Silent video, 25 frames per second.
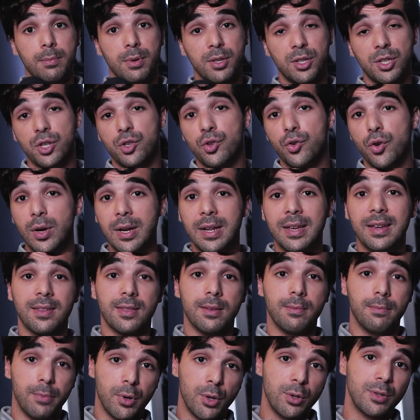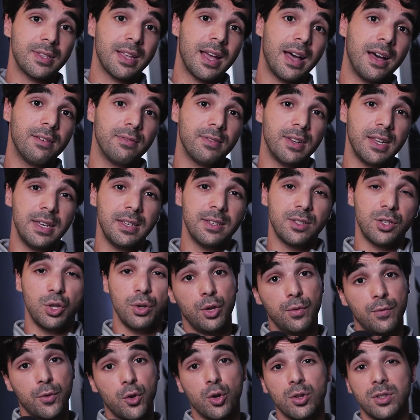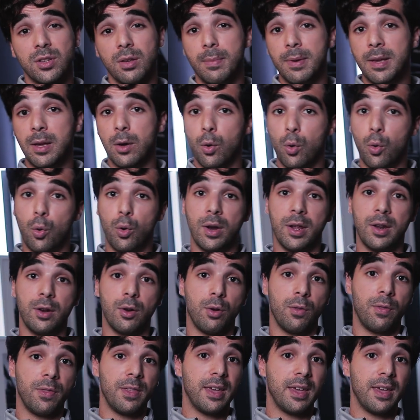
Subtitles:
But to truly get the most out of these, you've got to be all in on